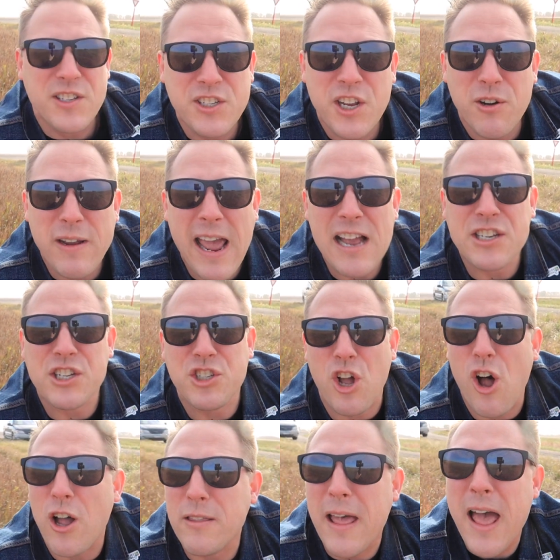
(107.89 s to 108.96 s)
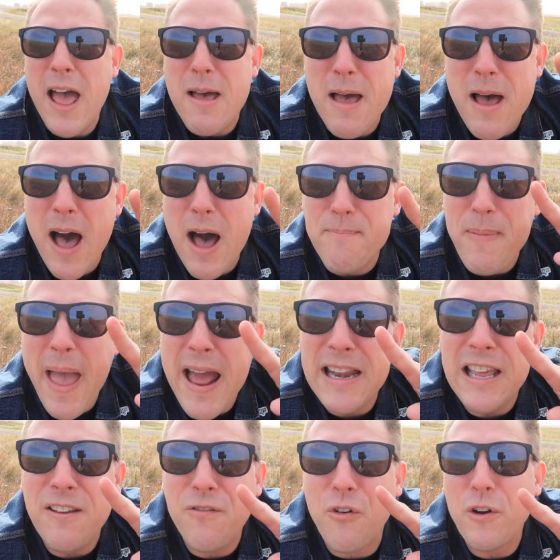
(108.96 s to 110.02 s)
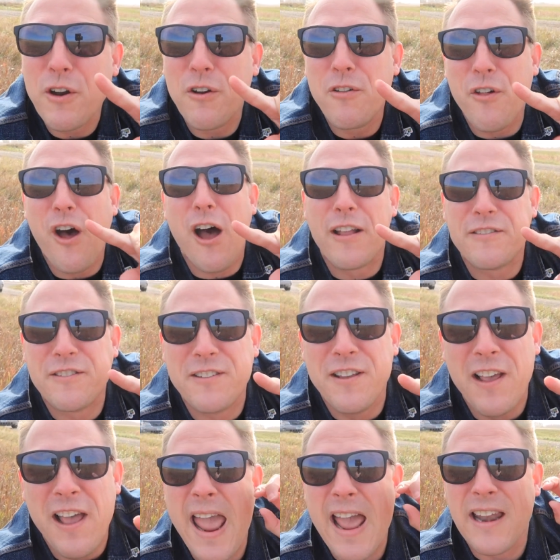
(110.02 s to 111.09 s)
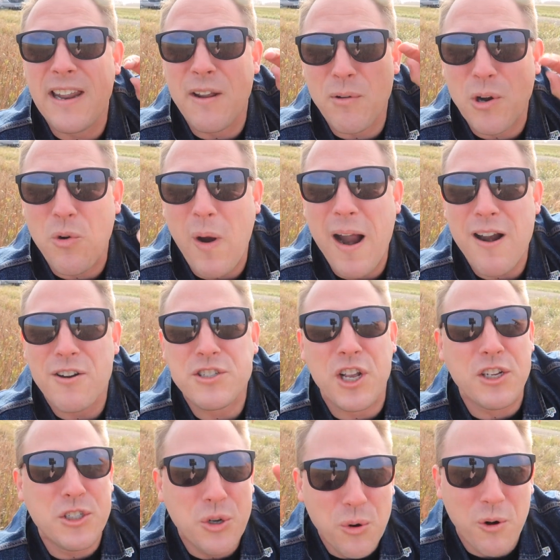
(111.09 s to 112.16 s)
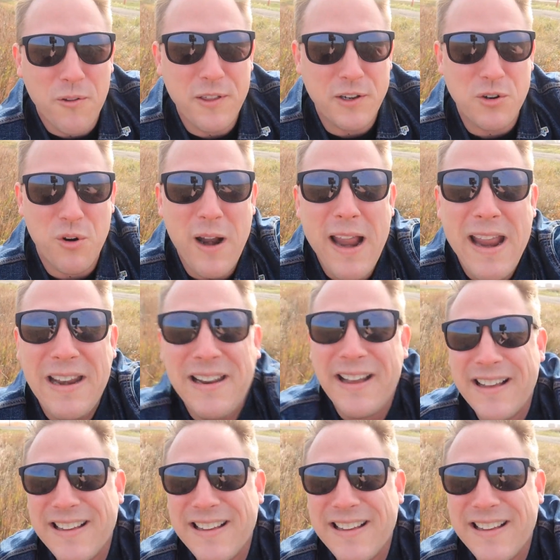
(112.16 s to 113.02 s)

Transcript: This geocache is called A Penny for Your Thoughts, and it requires a tool of the trade.